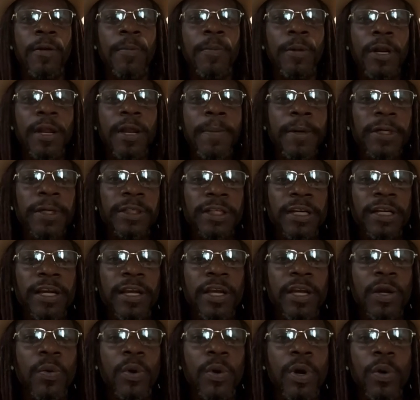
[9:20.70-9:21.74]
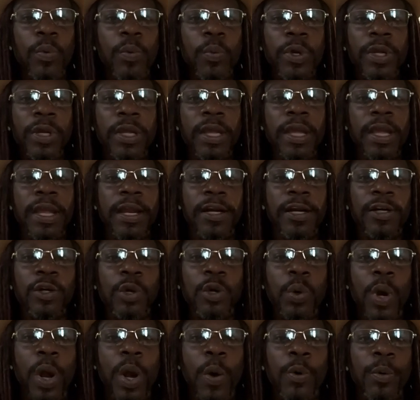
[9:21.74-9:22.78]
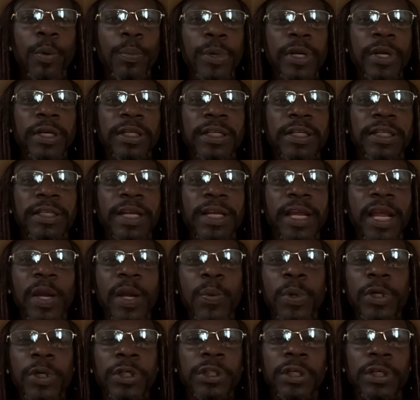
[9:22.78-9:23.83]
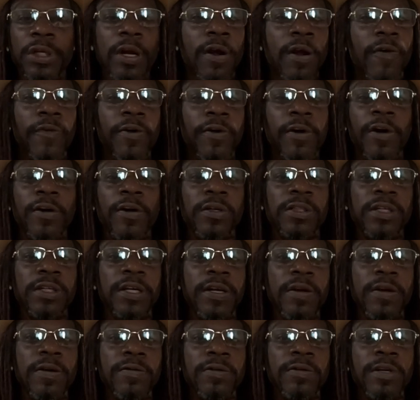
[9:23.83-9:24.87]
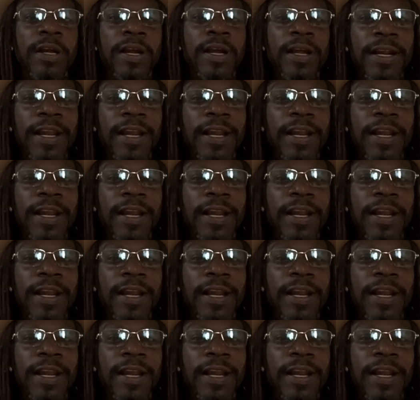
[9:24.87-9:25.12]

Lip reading: But let me tell you what we can't do while we're busy saying we should govern ourselves.